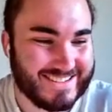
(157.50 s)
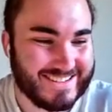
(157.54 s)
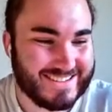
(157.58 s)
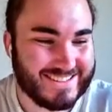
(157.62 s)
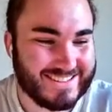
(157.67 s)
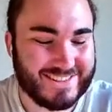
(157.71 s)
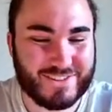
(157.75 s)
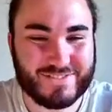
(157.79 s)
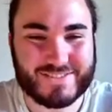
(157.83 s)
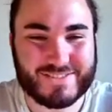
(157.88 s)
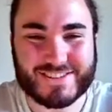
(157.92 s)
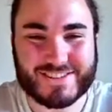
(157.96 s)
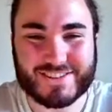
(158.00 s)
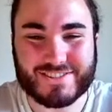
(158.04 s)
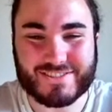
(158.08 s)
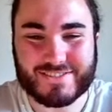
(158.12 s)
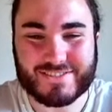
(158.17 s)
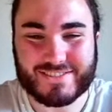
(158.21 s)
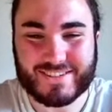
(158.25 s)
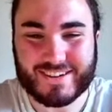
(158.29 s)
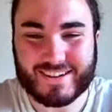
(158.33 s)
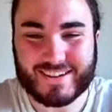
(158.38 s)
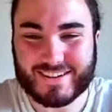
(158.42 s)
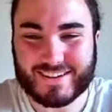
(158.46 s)
Love to.
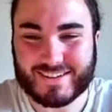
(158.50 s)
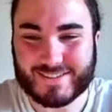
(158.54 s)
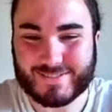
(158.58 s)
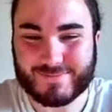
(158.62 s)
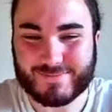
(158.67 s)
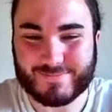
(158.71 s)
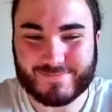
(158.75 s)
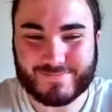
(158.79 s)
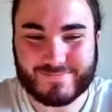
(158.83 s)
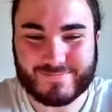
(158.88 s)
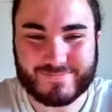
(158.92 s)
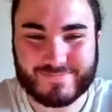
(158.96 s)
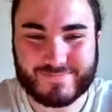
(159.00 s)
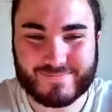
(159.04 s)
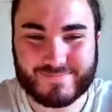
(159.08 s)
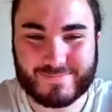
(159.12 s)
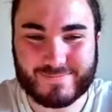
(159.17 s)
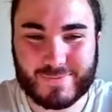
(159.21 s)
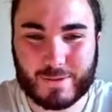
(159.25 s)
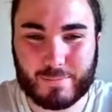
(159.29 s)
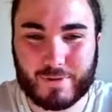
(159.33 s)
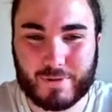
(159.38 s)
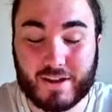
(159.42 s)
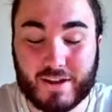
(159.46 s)

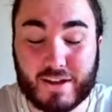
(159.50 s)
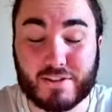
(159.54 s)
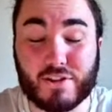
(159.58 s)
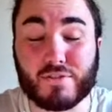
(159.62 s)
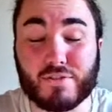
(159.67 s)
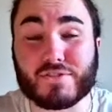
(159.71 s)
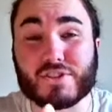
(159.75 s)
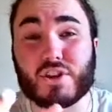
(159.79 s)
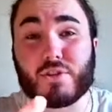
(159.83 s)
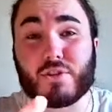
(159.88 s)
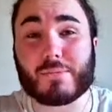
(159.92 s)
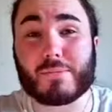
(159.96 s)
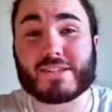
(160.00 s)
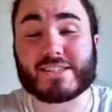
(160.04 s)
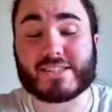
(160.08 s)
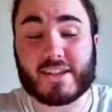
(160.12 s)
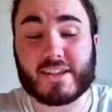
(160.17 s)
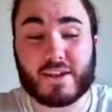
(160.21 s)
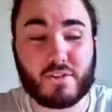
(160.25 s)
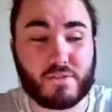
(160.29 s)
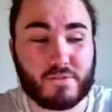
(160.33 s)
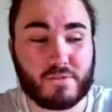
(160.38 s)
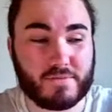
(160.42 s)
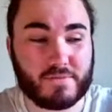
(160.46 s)
I'd love to do it
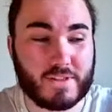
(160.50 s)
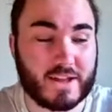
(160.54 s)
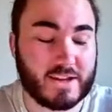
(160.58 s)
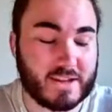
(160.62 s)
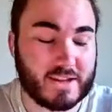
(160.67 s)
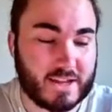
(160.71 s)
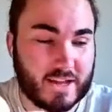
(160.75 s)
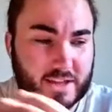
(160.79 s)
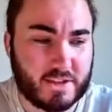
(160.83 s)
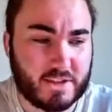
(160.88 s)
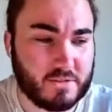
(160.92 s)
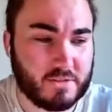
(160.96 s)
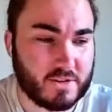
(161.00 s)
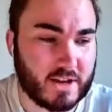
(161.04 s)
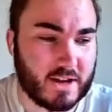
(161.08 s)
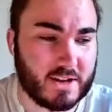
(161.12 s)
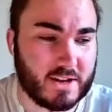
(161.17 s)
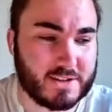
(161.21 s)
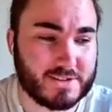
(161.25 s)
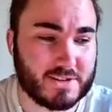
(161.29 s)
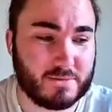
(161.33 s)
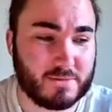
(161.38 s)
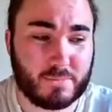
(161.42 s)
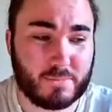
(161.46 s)
myself, like get you
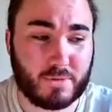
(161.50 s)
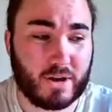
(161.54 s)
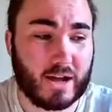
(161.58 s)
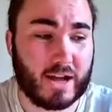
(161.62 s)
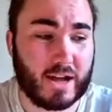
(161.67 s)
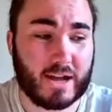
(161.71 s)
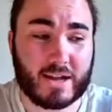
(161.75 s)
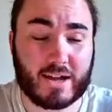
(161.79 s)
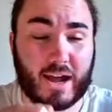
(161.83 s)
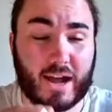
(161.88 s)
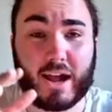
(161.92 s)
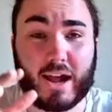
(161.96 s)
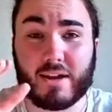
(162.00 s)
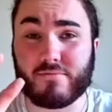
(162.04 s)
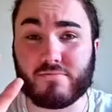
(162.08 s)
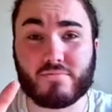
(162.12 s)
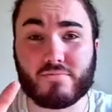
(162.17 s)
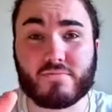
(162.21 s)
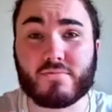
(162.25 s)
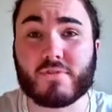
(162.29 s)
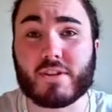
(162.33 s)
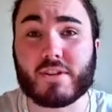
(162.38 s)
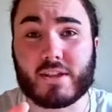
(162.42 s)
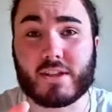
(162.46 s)
guys on, but I
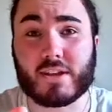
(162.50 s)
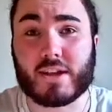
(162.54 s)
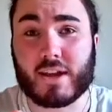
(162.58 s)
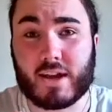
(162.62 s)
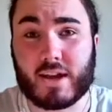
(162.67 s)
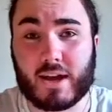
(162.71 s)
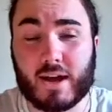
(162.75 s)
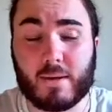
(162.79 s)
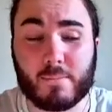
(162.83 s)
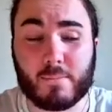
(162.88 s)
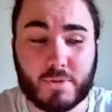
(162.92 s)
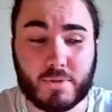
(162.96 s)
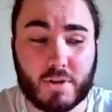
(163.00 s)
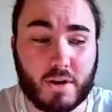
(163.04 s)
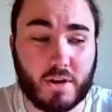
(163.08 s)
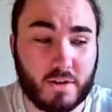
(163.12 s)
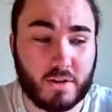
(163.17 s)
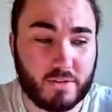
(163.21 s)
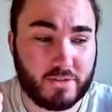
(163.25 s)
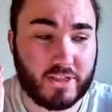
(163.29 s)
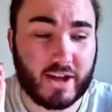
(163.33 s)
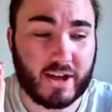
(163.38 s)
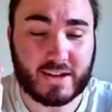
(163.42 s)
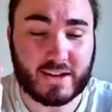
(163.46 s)
really am
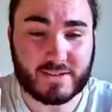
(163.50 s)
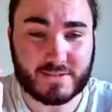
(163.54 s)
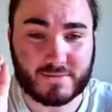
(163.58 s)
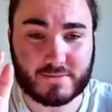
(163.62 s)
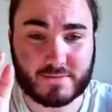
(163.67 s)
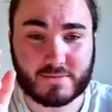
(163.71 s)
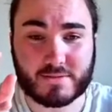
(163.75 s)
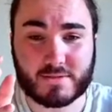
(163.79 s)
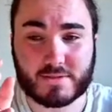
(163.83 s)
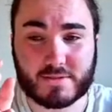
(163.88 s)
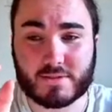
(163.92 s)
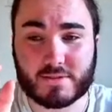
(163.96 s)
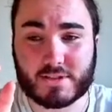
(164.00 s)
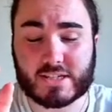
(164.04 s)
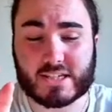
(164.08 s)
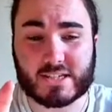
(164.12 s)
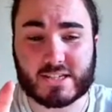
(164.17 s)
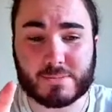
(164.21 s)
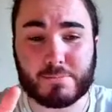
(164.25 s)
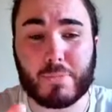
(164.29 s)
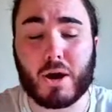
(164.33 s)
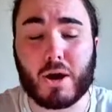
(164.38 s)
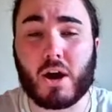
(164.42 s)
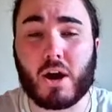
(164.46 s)
not that
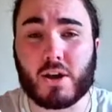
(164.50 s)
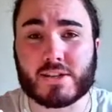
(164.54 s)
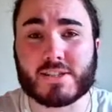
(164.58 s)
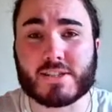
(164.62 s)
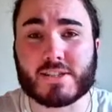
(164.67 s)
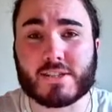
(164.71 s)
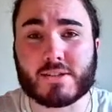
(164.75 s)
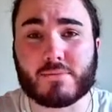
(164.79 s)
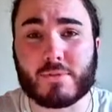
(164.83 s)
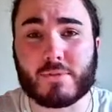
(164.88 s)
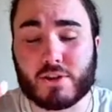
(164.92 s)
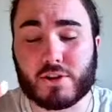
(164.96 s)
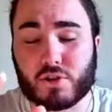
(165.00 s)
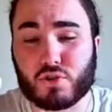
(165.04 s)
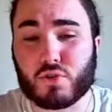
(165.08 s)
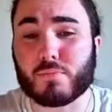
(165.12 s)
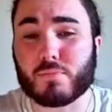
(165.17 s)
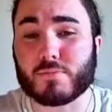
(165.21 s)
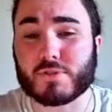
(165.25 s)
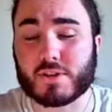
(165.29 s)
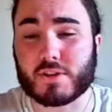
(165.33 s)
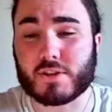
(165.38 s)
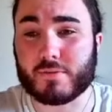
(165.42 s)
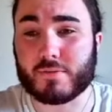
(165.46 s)
smart when it
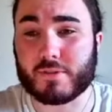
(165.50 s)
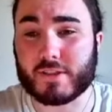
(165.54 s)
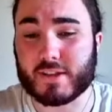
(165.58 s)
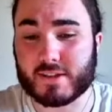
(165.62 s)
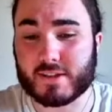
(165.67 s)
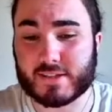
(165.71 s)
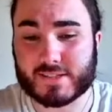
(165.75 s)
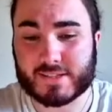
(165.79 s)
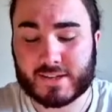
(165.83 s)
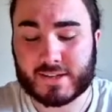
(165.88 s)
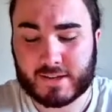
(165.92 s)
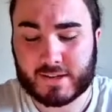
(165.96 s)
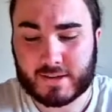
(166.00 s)
comes to doing this.